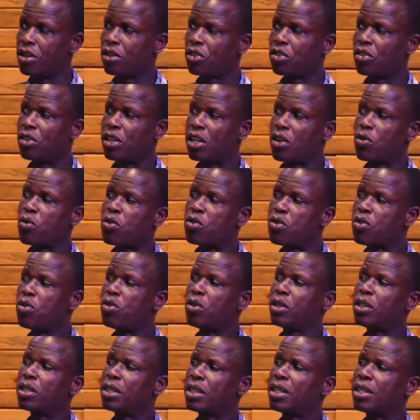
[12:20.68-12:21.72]
So they could
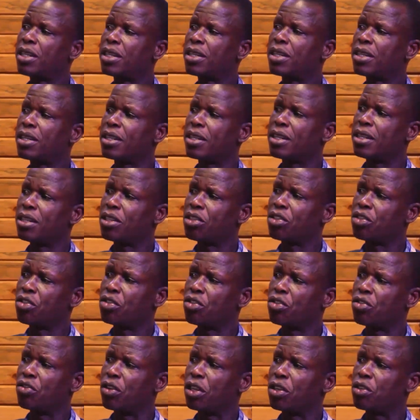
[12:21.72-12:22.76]
not take these
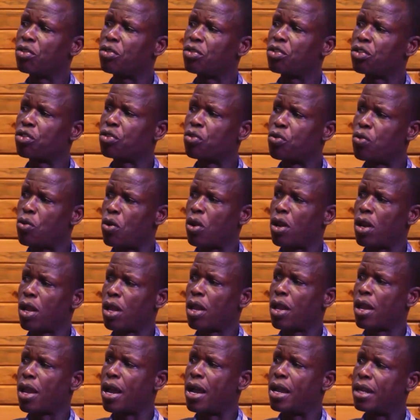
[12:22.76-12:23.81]
children to school
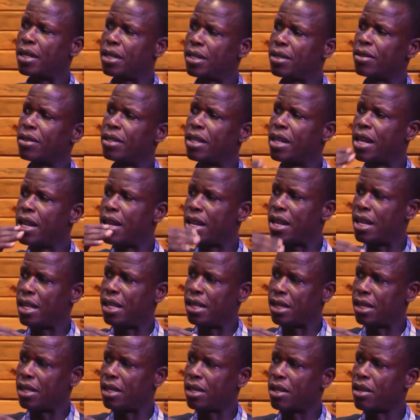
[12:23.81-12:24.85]
until they are
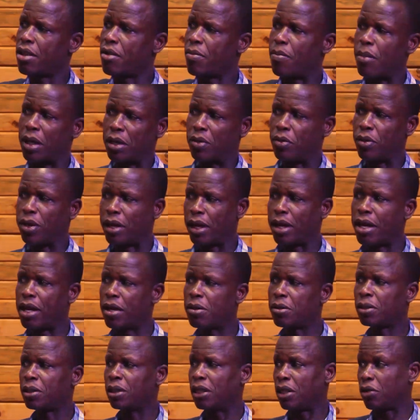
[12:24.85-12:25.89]
9. But with the
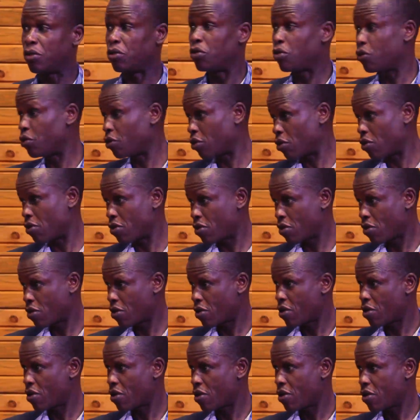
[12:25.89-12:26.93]
girls, they would grow.
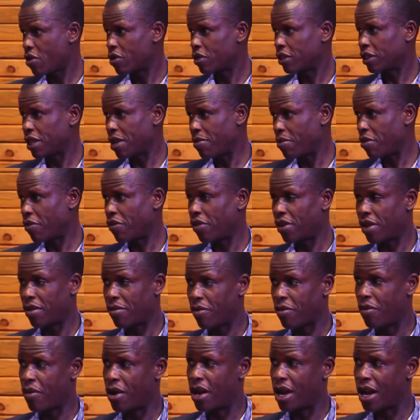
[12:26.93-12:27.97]
Some of
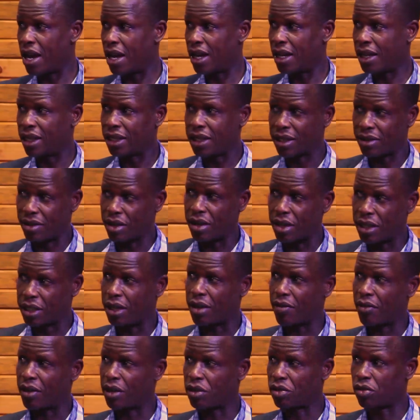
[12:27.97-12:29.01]
them were really
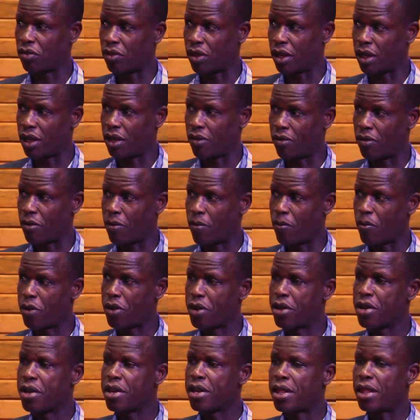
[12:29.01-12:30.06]
servants of the devil.
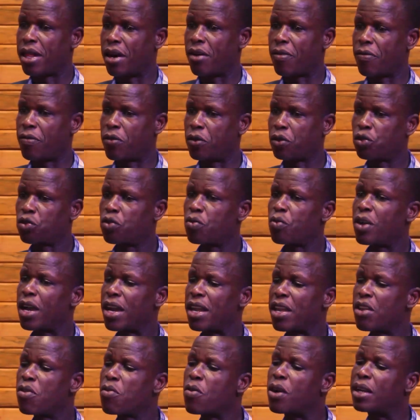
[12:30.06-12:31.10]
Now, for
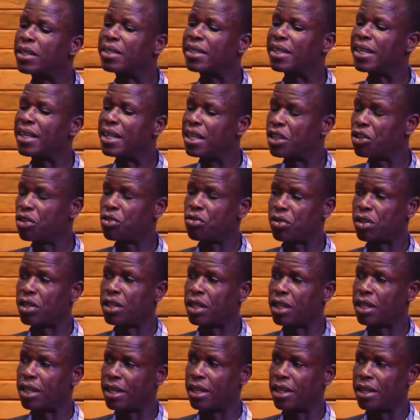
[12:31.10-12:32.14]
Nsubuga, he was a
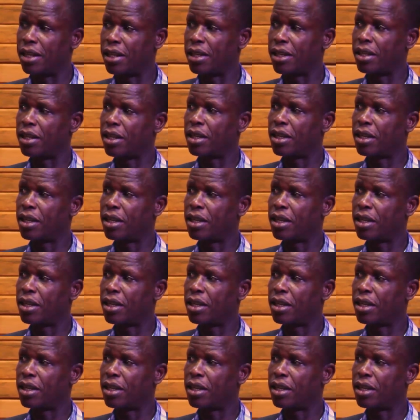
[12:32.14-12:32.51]
chosen kid,